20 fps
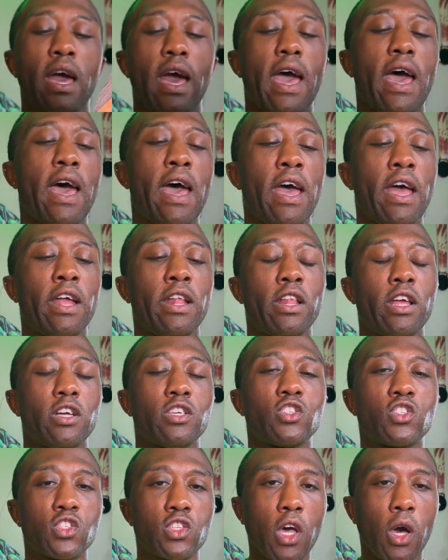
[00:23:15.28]
and
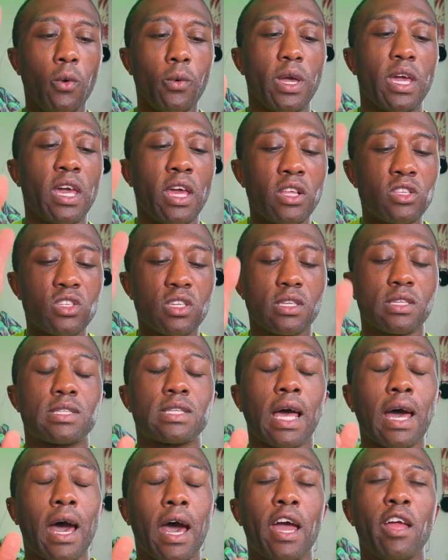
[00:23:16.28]
sew each
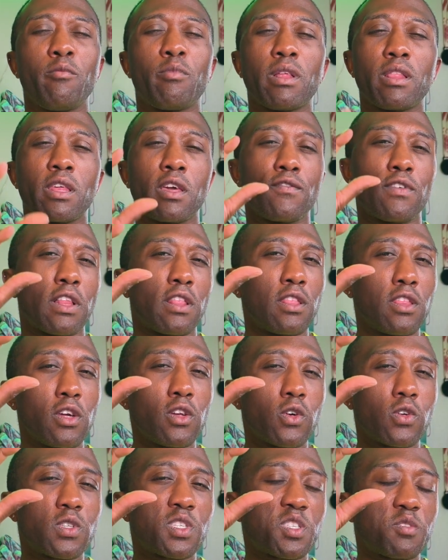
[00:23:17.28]
side, but leave a
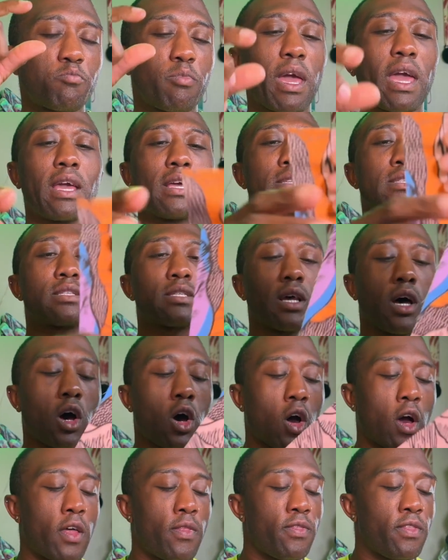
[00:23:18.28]
little space
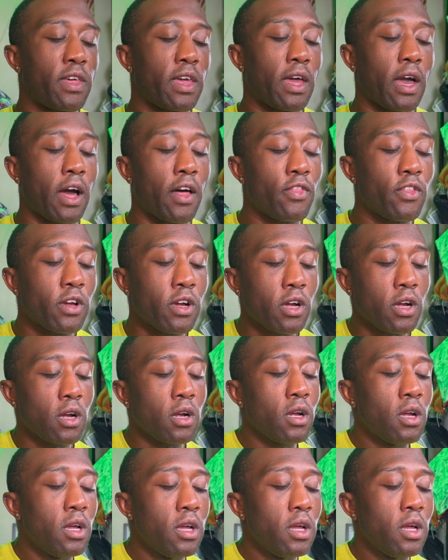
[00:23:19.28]
on the
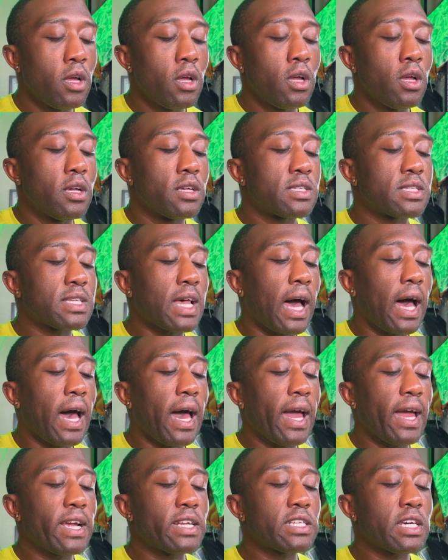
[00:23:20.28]
other
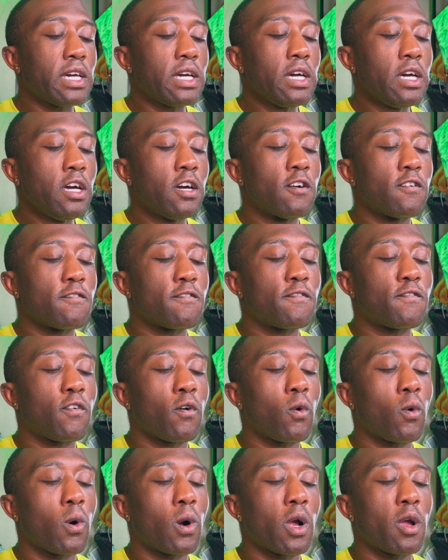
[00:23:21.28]
side
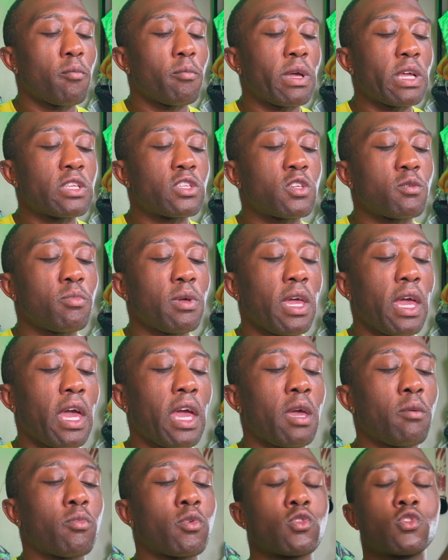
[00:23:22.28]
for me to be
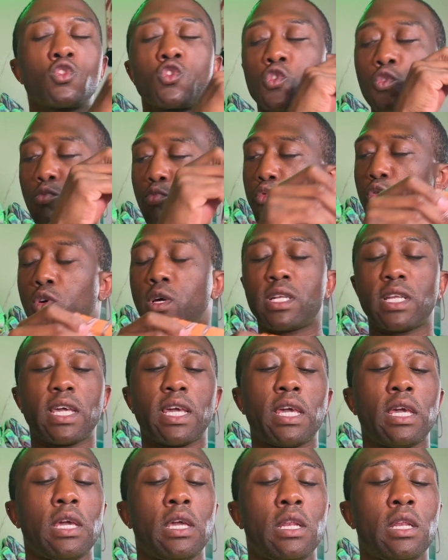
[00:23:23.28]
able to put
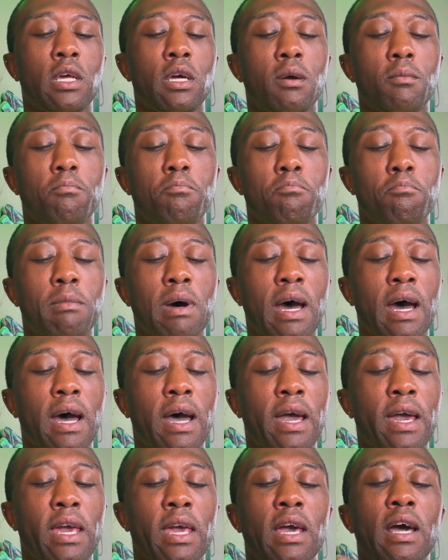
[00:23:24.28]
in my